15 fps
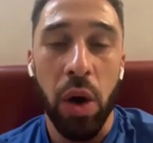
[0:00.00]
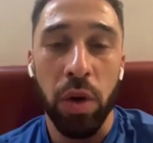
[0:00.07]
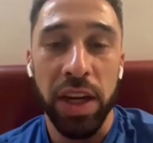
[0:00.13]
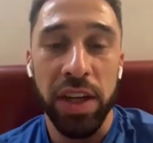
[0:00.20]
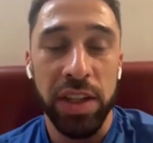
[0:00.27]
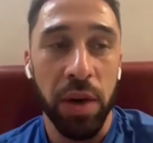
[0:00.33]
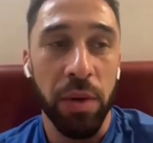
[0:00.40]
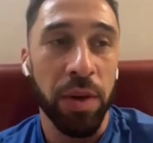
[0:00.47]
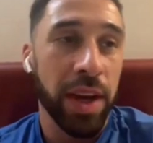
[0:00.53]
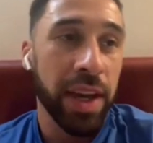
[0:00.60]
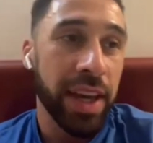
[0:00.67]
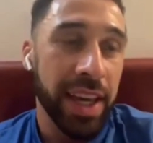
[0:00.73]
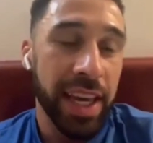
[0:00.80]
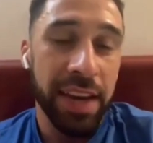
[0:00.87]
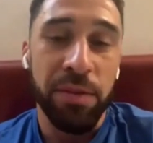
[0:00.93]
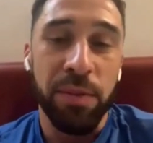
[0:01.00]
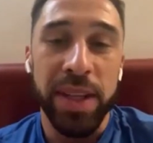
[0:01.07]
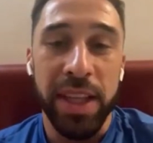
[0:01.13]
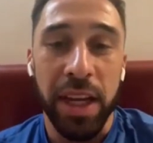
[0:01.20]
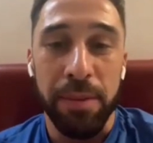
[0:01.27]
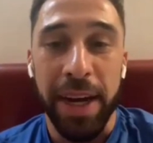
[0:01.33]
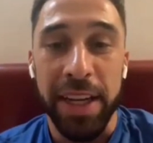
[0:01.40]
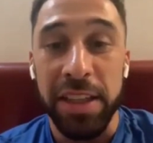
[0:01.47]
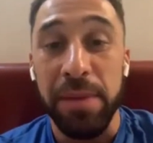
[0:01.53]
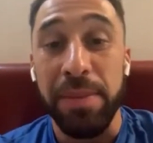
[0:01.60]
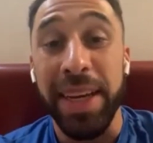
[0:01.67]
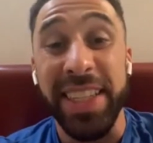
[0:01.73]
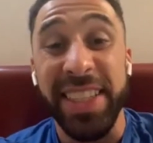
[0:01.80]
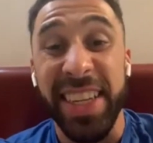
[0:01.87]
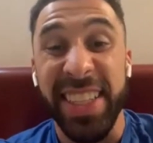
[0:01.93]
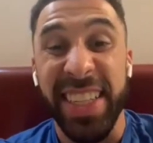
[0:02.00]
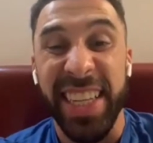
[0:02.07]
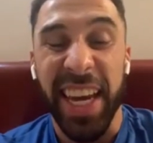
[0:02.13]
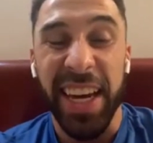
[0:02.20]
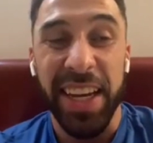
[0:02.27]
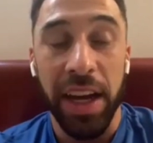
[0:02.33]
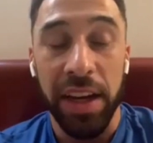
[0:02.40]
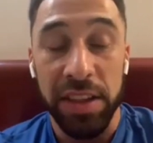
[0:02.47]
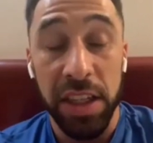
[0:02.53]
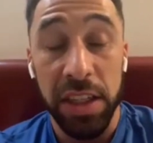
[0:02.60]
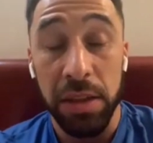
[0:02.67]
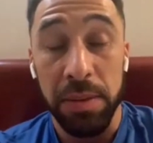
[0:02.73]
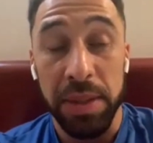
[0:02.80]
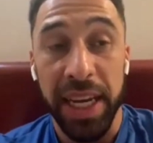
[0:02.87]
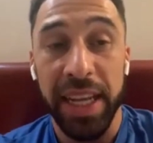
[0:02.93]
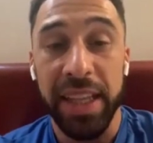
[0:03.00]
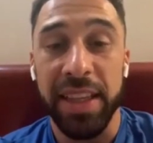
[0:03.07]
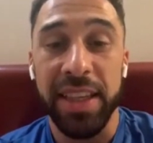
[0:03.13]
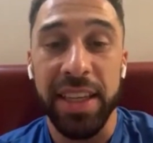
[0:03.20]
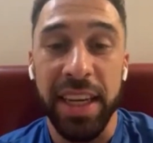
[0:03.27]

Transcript: Like, so even with the capacity being 60%,